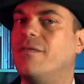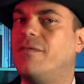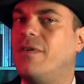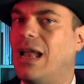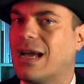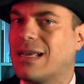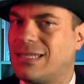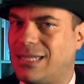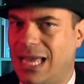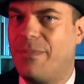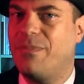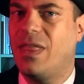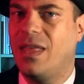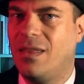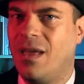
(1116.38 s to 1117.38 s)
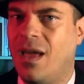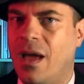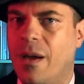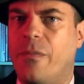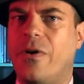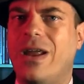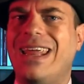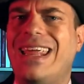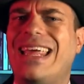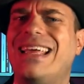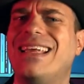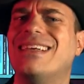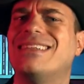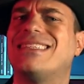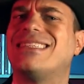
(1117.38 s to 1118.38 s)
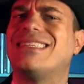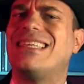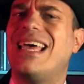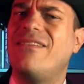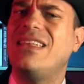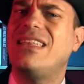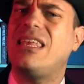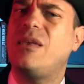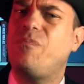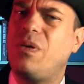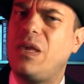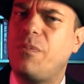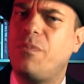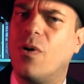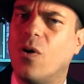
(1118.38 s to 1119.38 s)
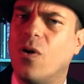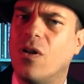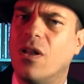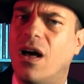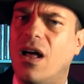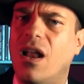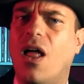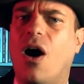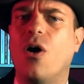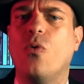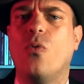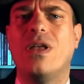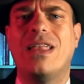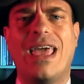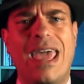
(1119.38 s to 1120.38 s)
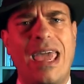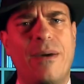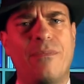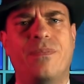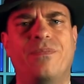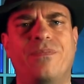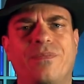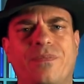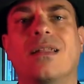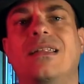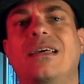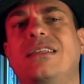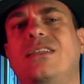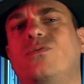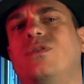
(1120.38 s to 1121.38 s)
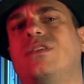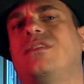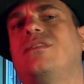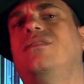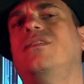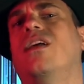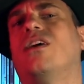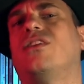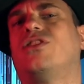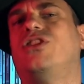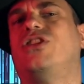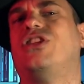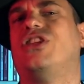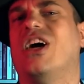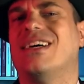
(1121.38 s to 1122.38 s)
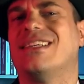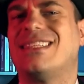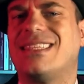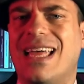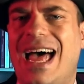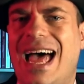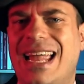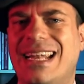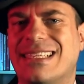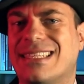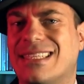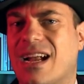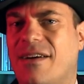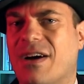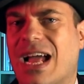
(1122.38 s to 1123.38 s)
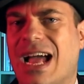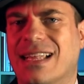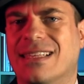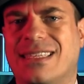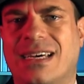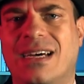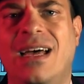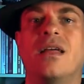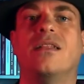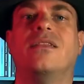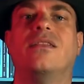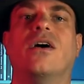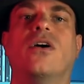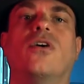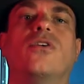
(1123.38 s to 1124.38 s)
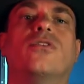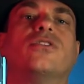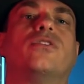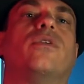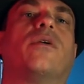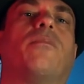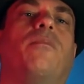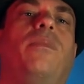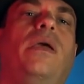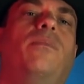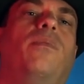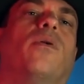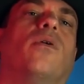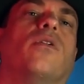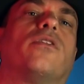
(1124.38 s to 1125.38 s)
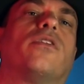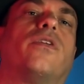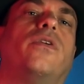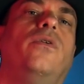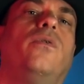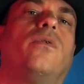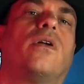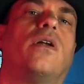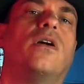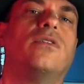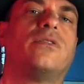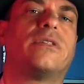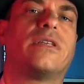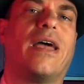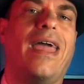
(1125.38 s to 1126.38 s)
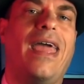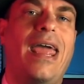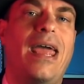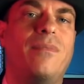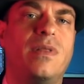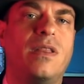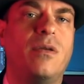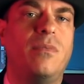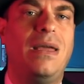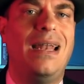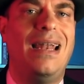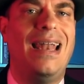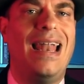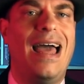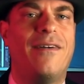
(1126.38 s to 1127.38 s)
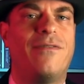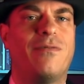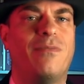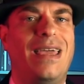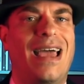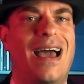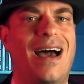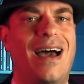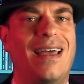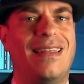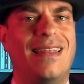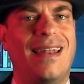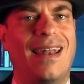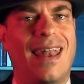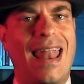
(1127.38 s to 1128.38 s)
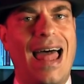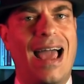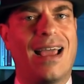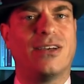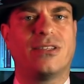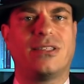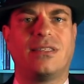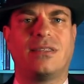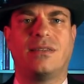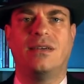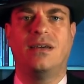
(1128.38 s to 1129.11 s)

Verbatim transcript: Fela accepted, bringing 70 people along with him. This was not just an extravaganza. Those were people too close to him to be left behind in Lagos.